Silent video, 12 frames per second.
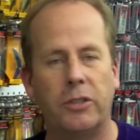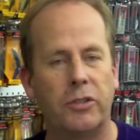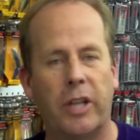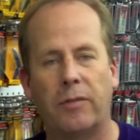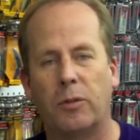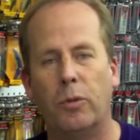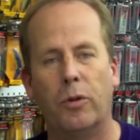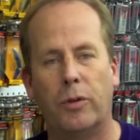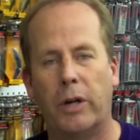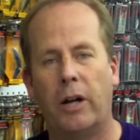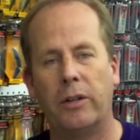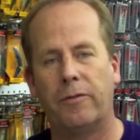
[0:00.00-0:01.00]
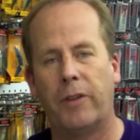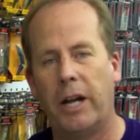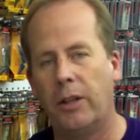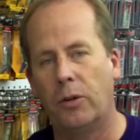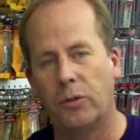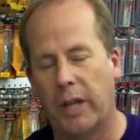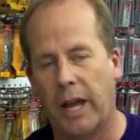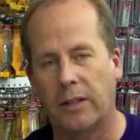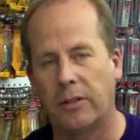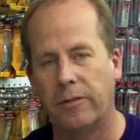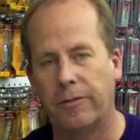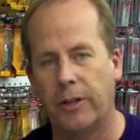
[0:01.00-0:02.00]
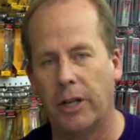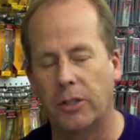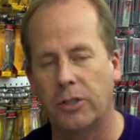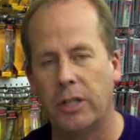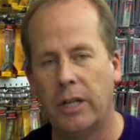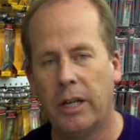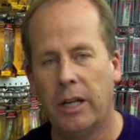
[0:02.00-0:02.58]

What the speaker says: You just have to move around to find those active fish.